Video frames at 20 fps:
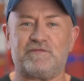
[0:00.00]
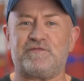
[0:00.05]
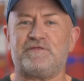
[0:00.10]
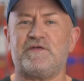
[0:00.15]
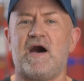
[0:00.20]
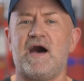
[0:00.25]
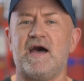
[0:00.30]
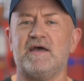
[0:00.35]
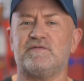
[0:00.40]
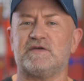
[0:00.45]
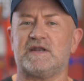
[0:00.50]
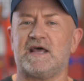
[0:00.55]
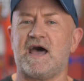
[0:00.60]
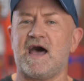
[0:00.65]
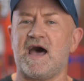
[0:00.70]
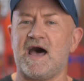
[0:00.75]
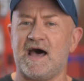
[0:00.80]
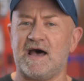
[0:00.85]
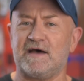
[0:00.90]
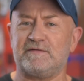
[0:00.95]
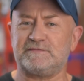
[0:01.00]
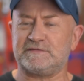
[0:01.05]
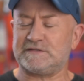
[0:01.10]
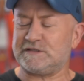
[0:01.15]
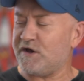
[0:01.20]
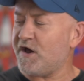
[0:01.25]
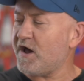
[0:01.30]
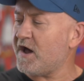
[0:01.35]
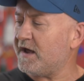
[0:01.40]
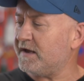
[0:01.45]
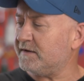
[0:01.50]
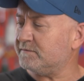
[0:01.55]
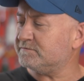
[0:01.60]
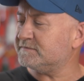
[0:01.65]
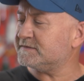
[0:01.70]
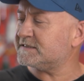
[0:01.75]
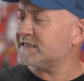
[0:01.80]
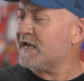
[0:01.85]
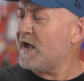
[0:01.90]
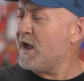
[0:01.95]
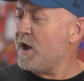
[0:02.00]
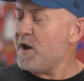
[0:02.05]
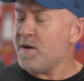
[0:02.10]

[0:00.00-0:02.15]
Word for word: Five and a half times